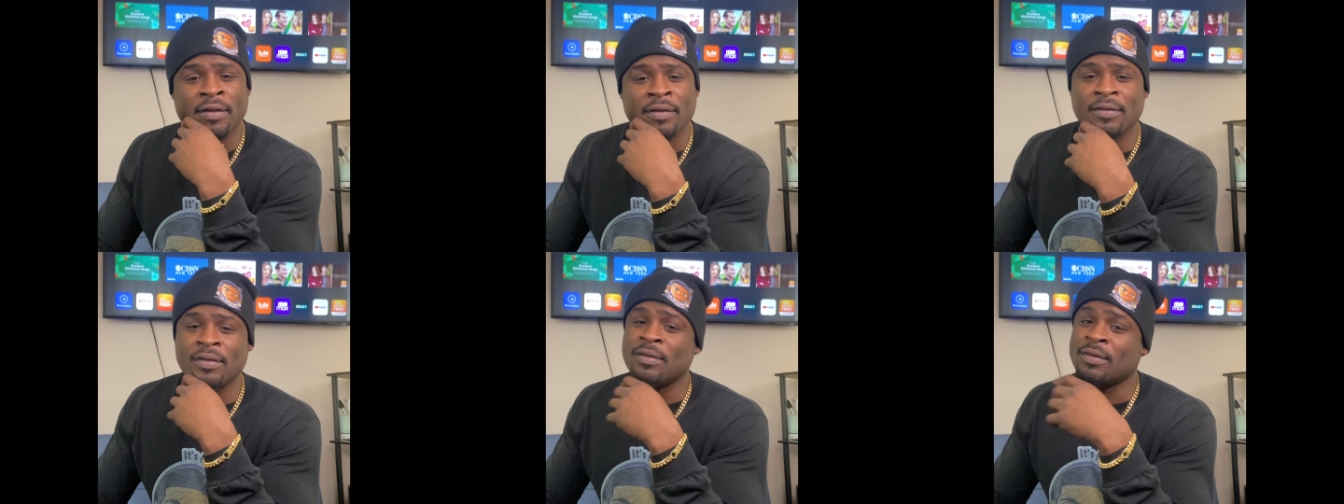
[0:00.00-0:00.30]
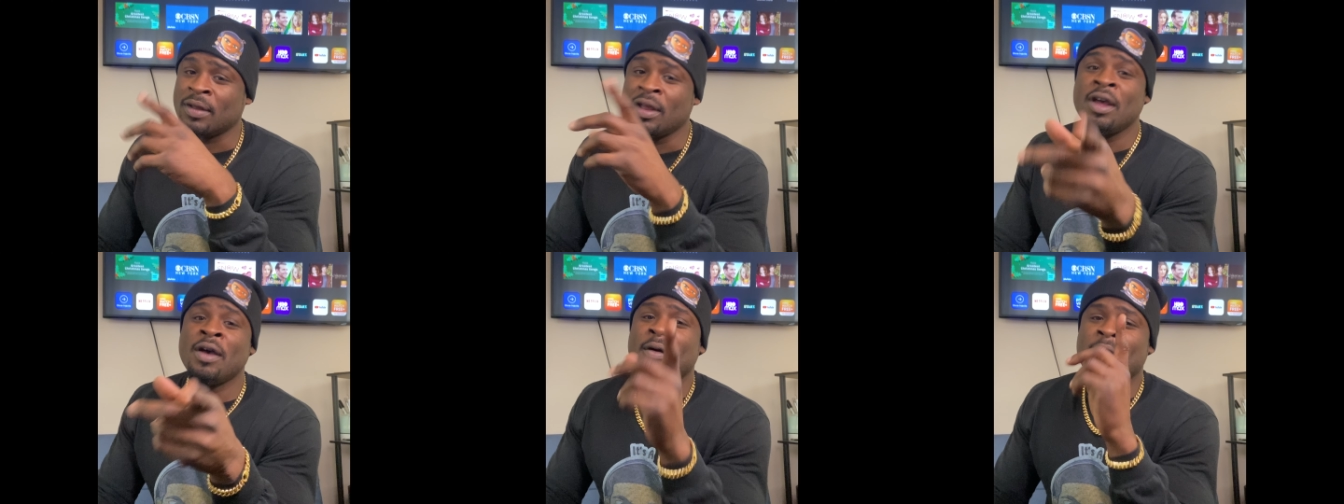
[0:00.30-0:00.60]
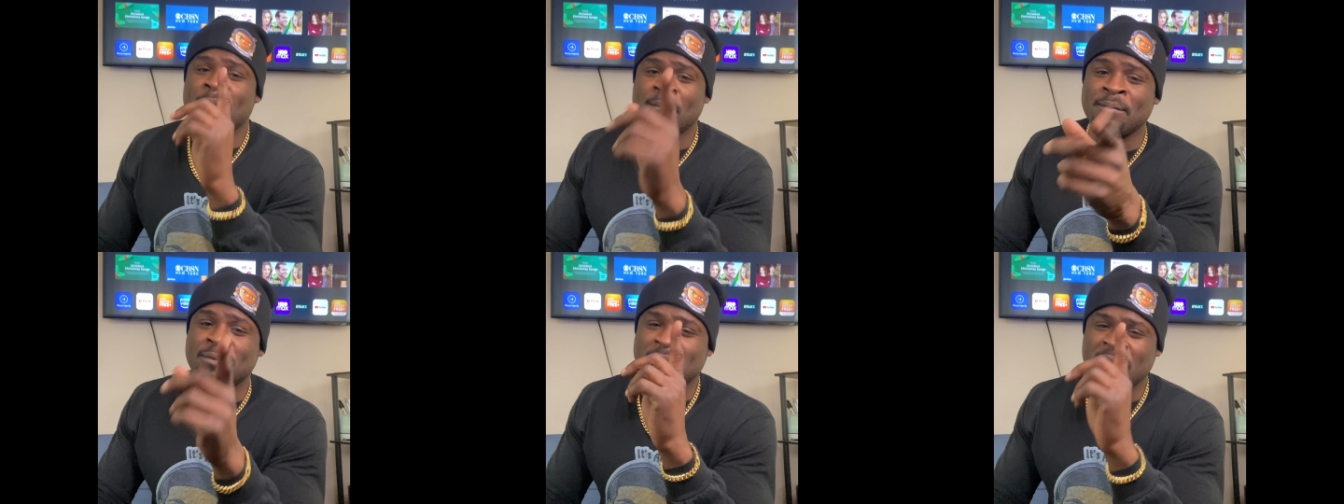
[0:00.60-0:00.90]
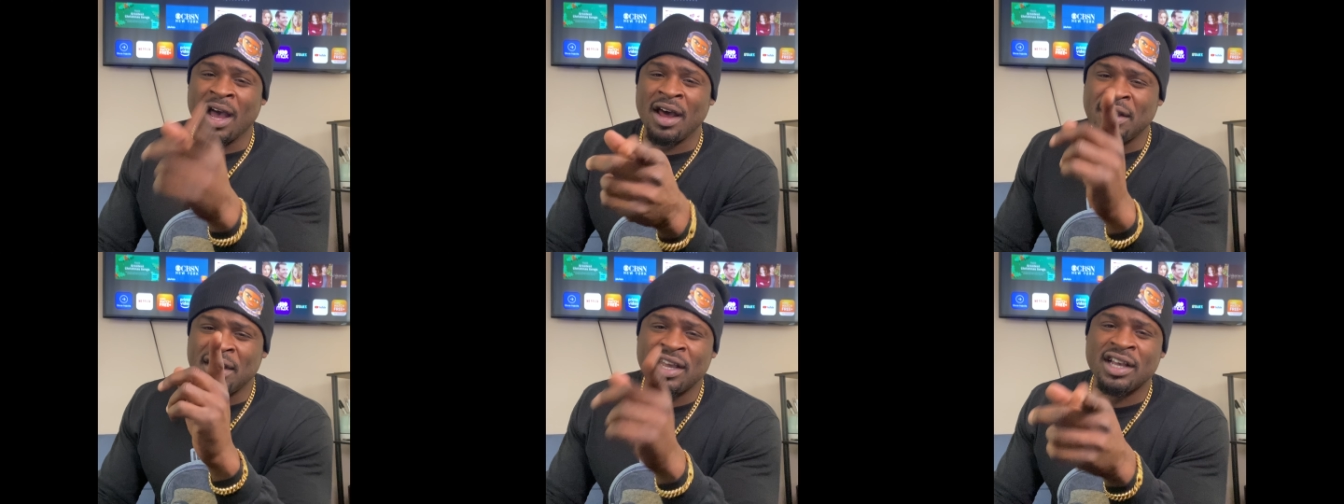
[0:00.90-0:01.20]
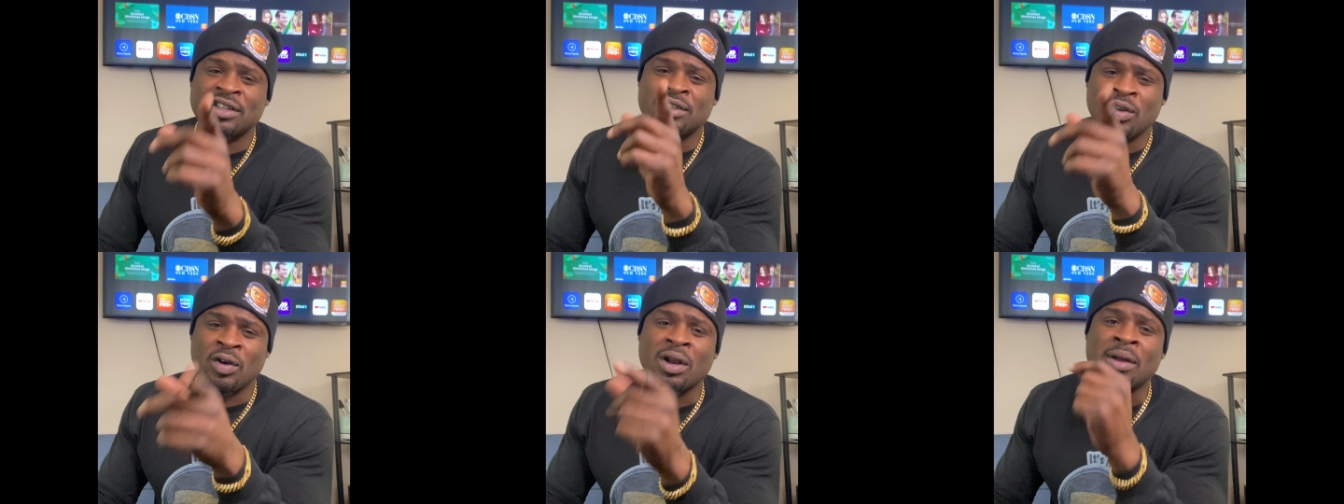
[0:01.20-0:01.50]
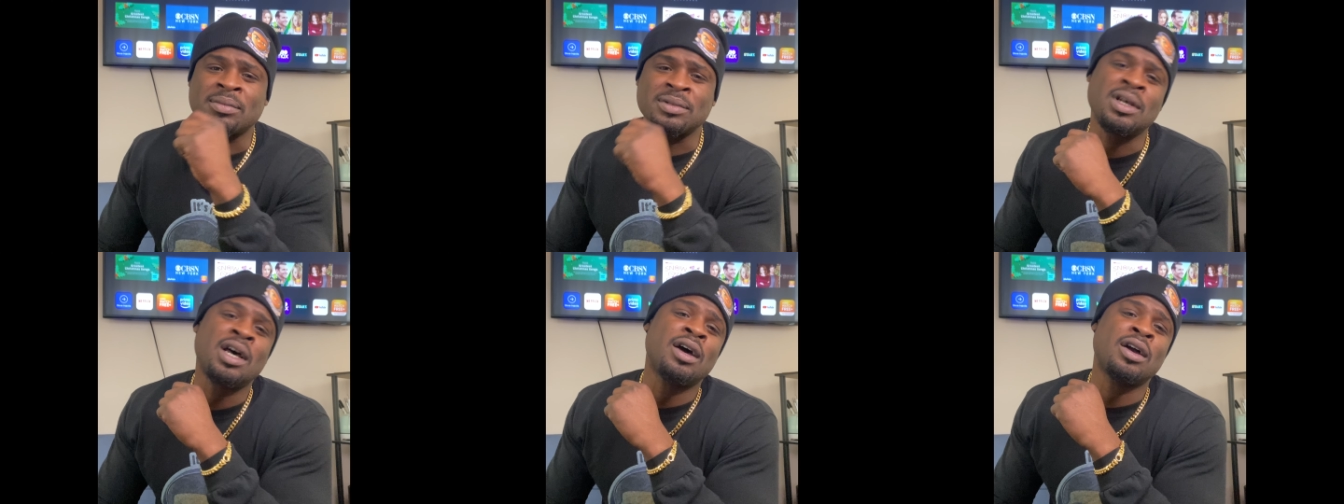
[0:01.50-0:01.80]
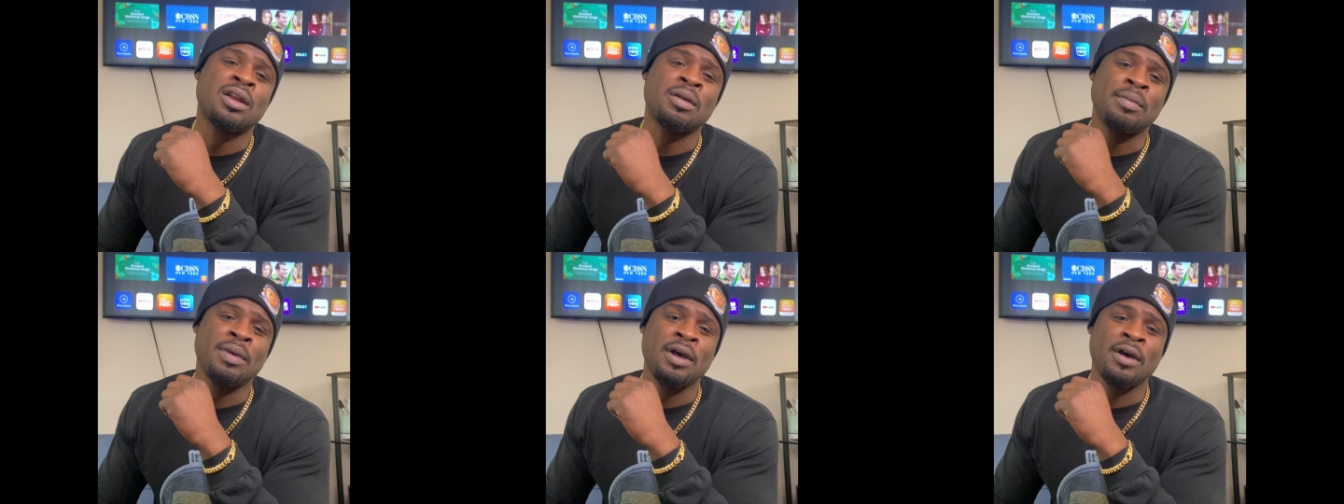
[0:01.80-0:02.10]
Y'all niggas know what I'm
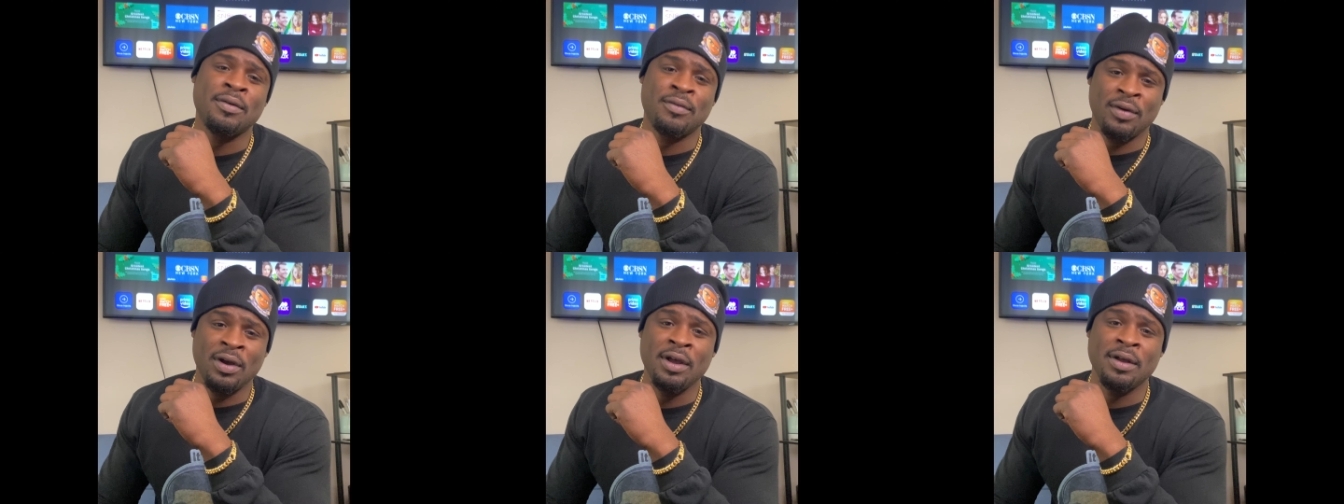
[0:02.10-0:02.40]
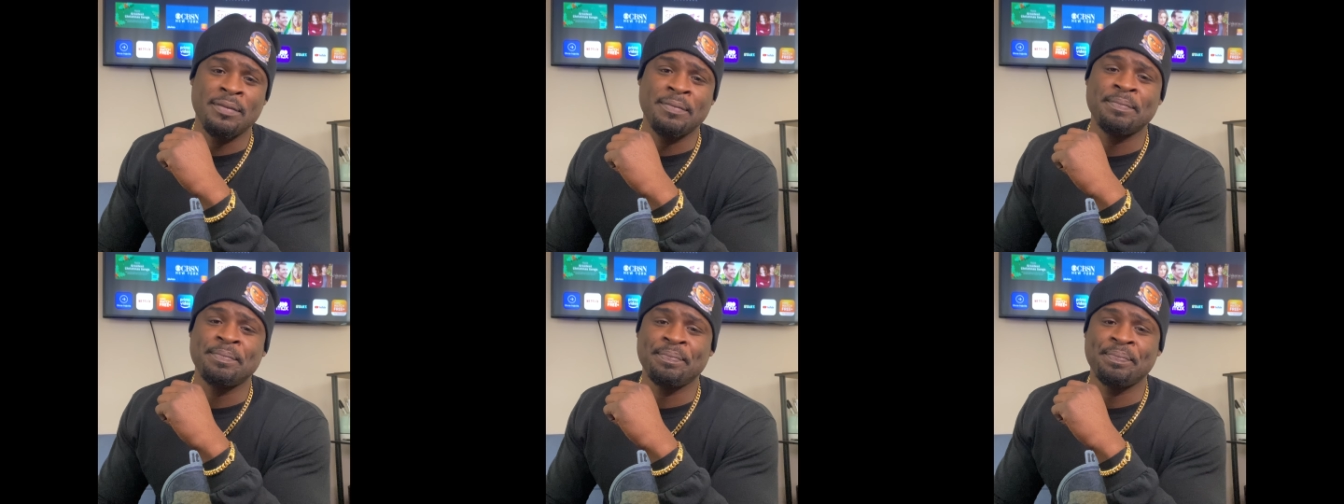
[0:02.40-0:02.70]
talking about, right?